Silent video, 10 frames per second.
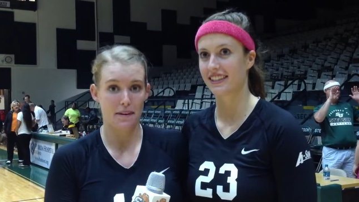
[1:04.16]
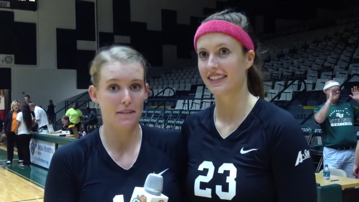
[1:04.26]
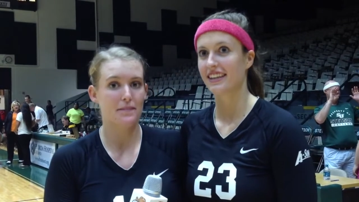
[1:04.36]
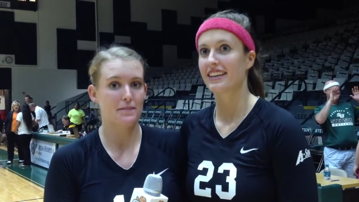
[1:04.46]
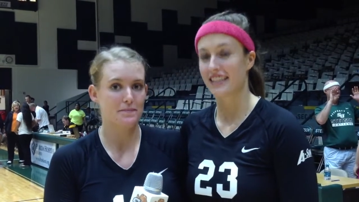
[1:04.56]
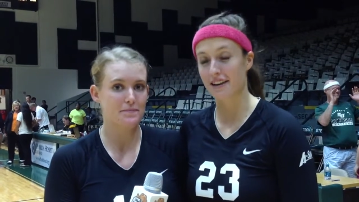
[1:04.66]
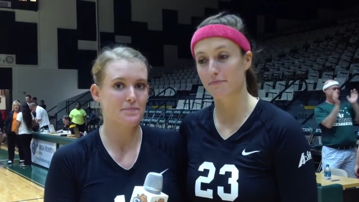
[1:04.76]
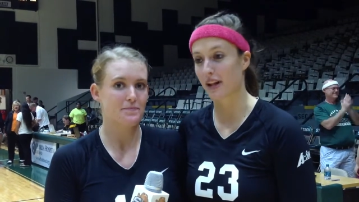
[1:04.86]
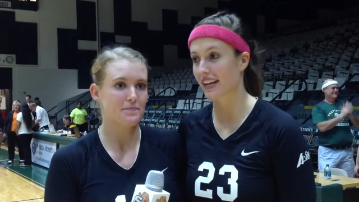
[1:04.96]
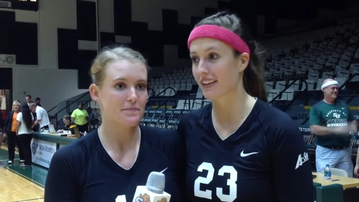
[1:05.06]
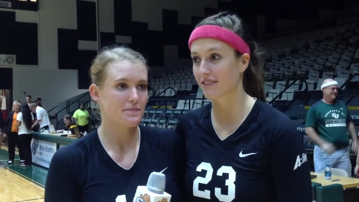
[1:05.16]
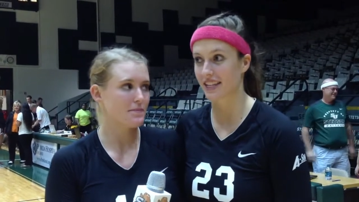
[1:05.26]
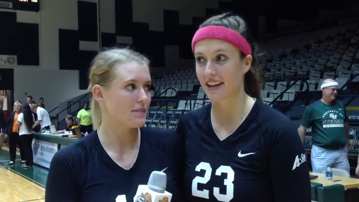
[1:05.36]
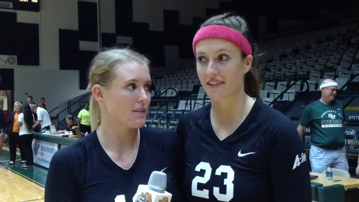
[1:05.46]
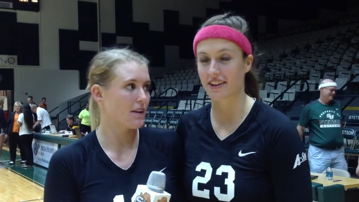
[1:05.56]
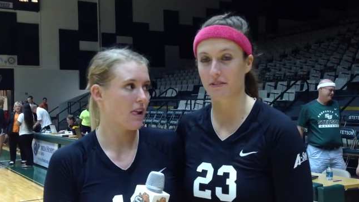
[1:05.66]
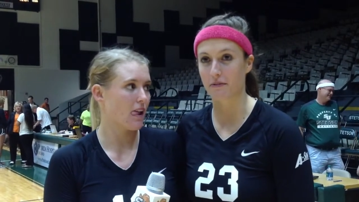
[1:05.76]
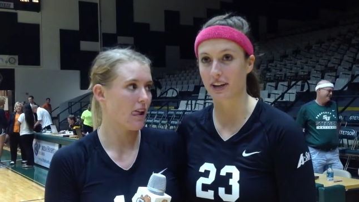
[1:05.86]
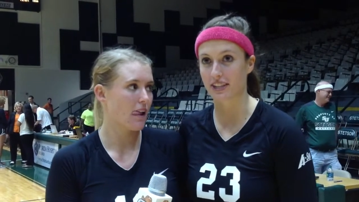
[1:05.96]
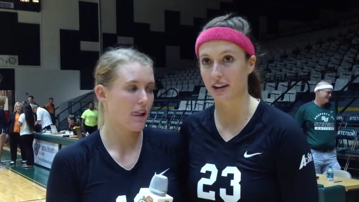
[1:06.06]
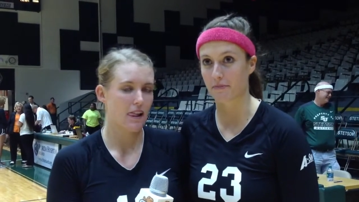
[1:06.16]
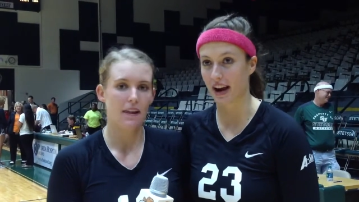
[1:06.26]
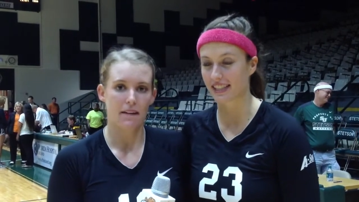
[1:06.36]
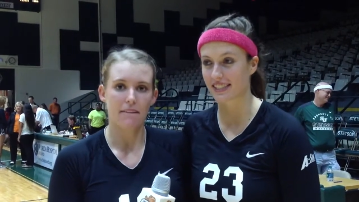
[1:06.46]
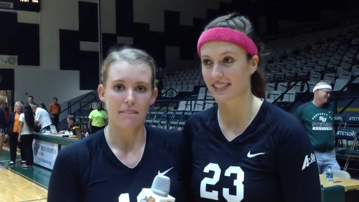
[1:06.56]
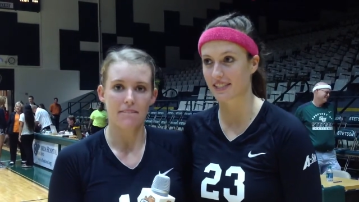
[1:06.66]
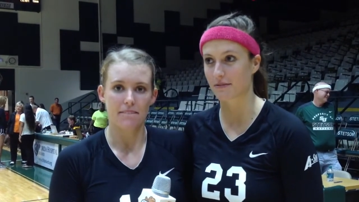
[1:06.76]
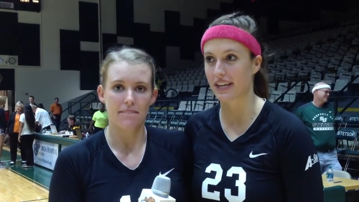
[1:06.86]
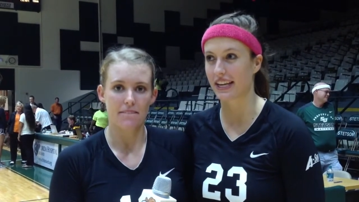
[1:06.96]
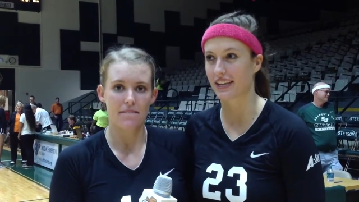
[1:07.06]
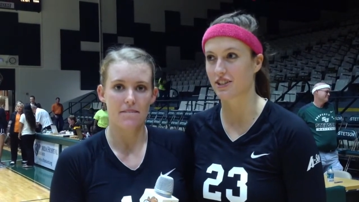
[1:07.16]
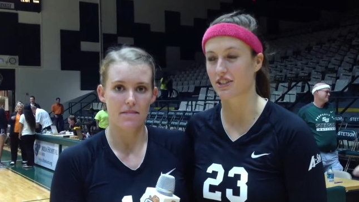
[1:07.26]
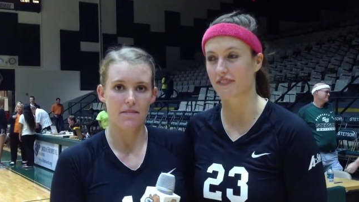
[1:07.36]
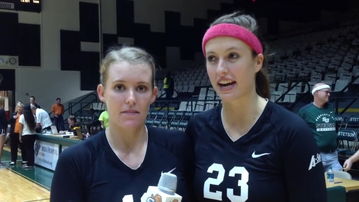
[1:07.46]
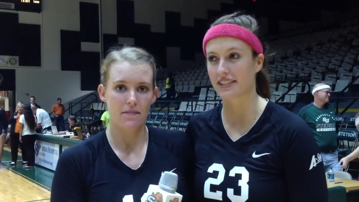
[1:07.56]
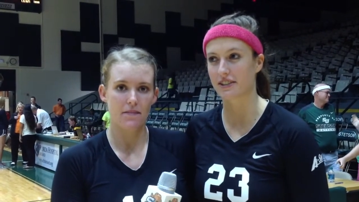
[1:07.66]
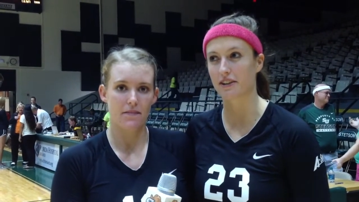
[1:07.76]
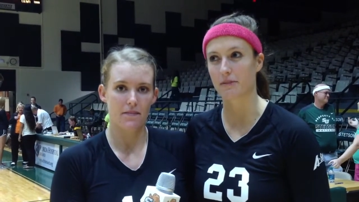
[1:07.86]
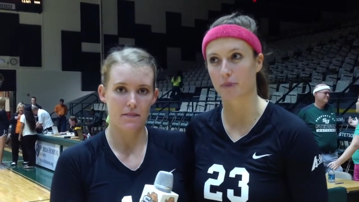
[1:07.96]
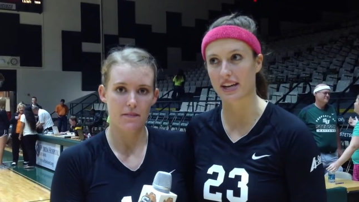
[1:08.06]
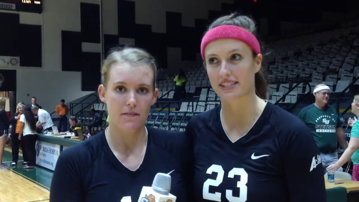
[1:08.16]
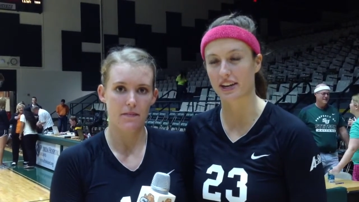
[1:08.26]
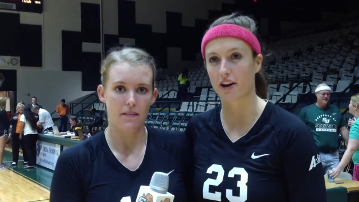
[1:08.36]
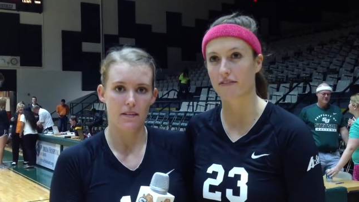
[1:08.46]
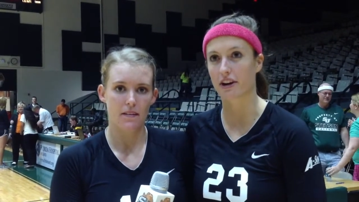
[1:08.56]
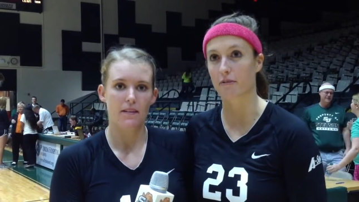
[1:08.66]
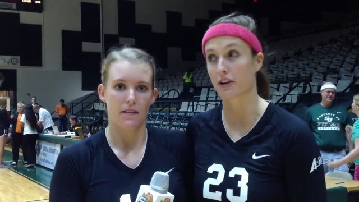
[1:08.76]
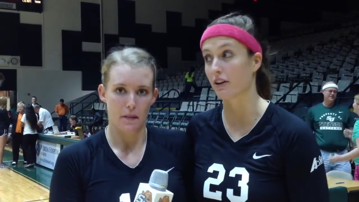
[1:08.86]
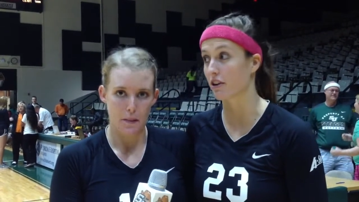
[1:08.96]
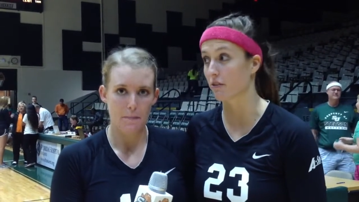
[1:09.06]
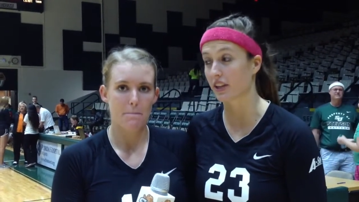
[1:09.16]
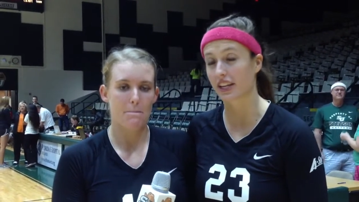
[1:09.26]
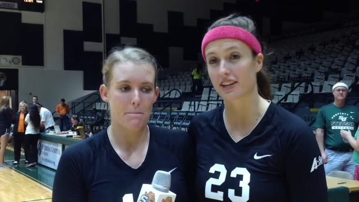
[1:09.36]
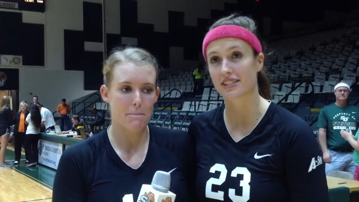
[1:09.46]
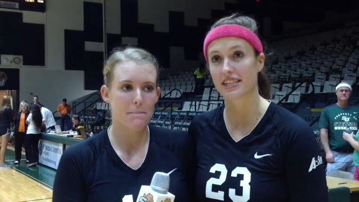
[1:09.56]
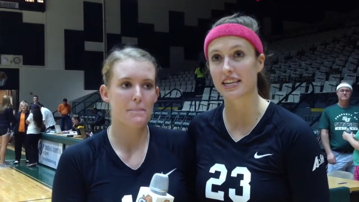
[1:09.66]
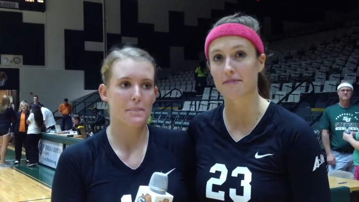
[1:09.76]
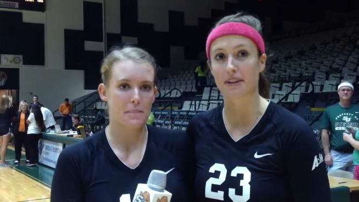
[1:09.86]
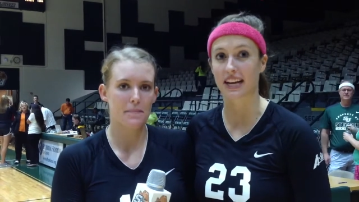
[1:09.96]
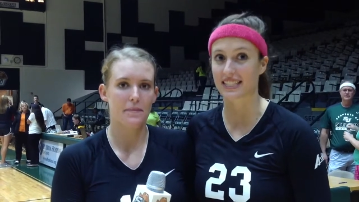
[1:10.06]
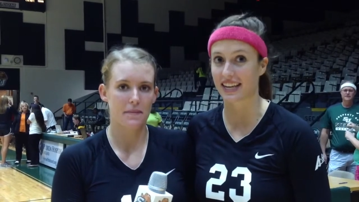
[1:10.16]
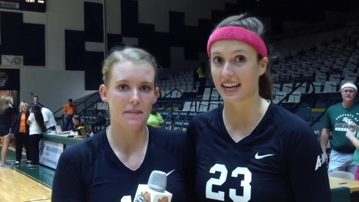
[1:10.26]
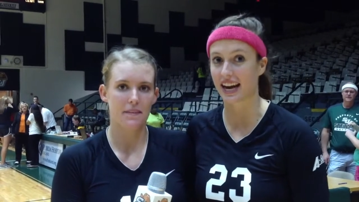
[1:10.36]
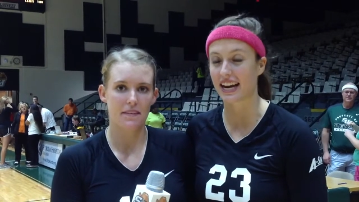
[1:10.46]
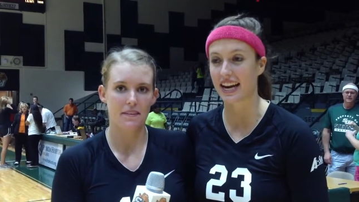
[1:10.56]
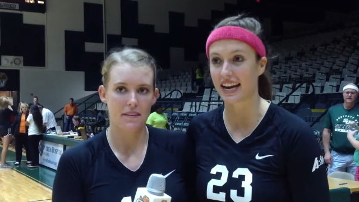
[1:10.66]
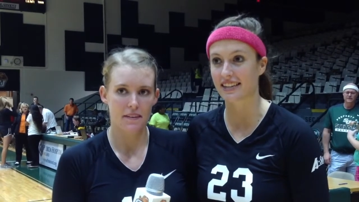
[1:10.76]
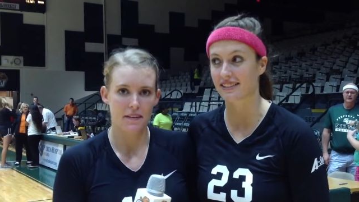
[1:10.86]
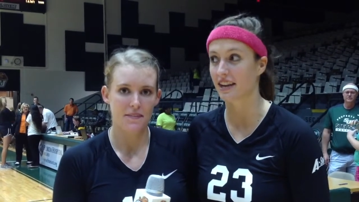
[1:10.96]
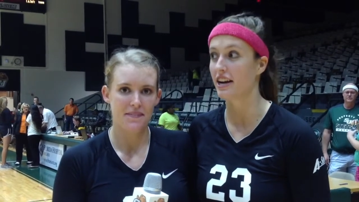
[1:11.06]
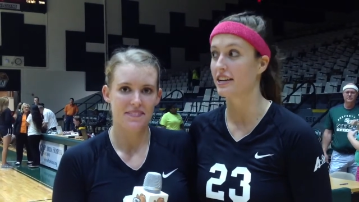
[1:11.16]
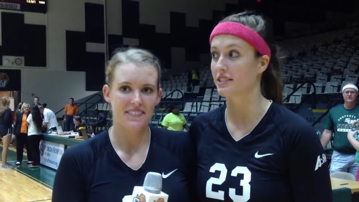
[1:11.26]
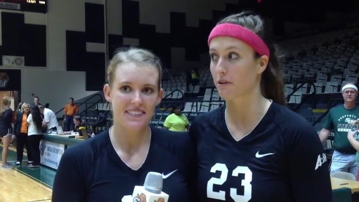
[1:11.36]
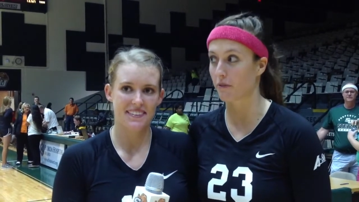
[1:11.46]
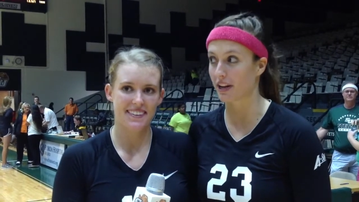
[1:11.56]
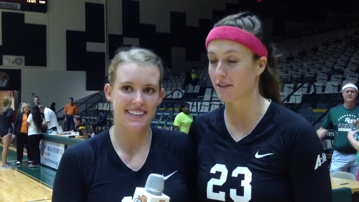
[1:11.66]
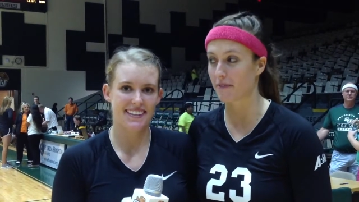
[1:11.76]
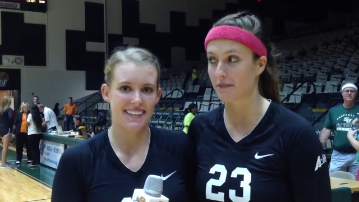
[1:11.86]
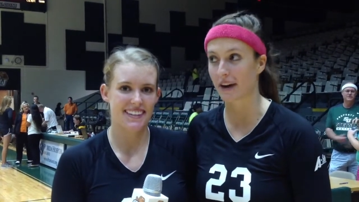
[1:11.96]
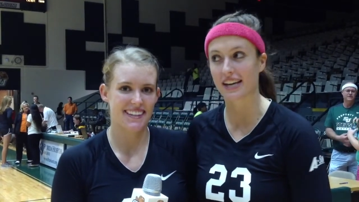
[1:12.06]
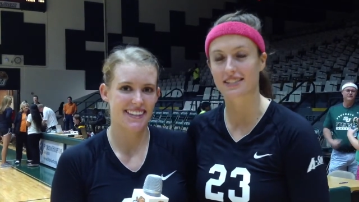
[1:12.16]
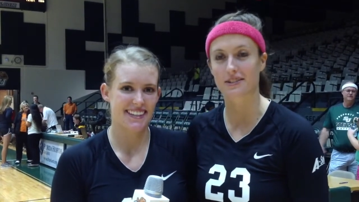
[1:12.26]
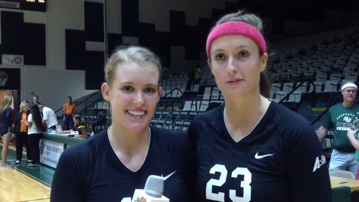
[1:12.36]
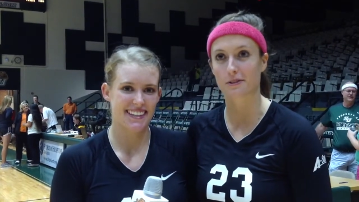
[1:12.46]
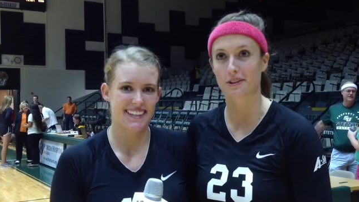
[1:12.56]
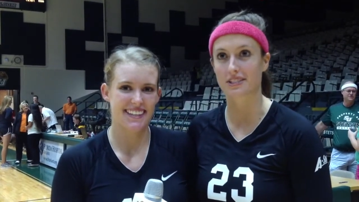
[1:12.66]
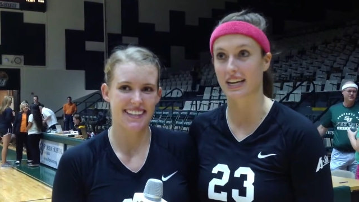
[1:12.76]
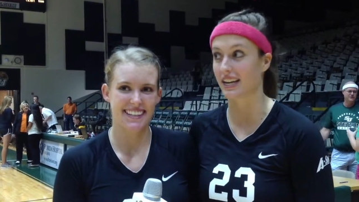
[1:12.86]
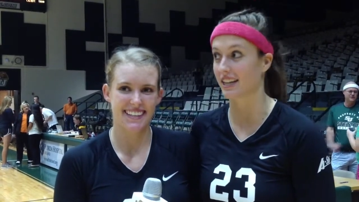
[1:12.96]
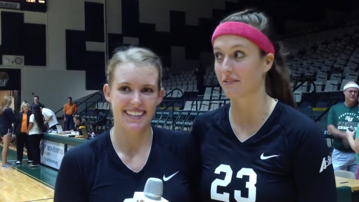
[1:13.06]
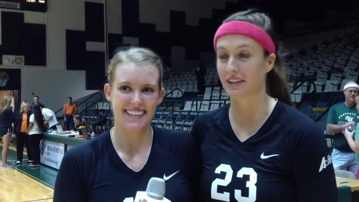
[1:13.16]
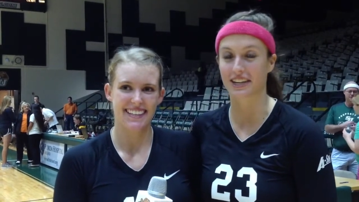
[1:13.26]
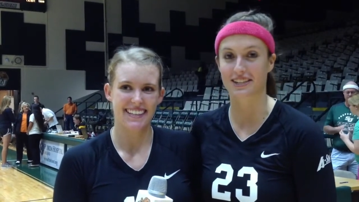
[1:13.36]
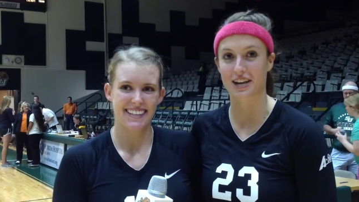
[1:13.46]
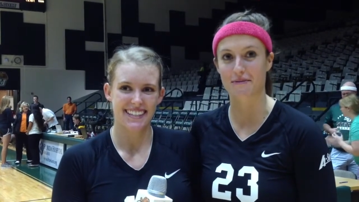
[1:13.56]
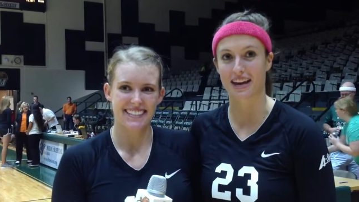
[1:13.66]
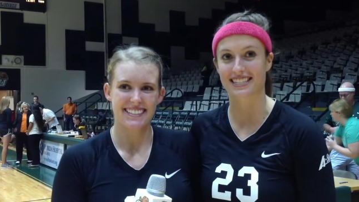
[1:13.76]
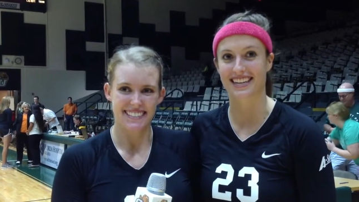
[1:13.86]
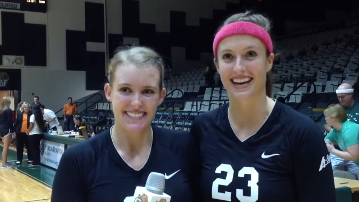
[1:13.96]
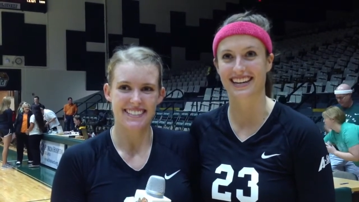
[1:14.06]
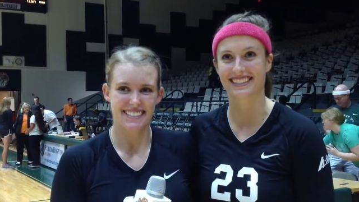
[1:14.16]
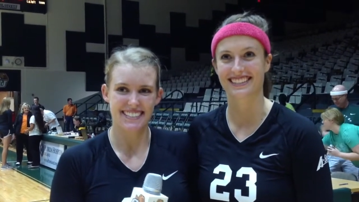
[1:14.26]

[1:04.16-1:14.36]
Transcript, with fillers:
Speaker 1: late. Yep, blocking was another thing we worked on in practice this week. Just fine tuning, pressing over. We know they're a really good team. They like to hit high hands, so we wanted to minimize the tools, and I think we did a good job of that today.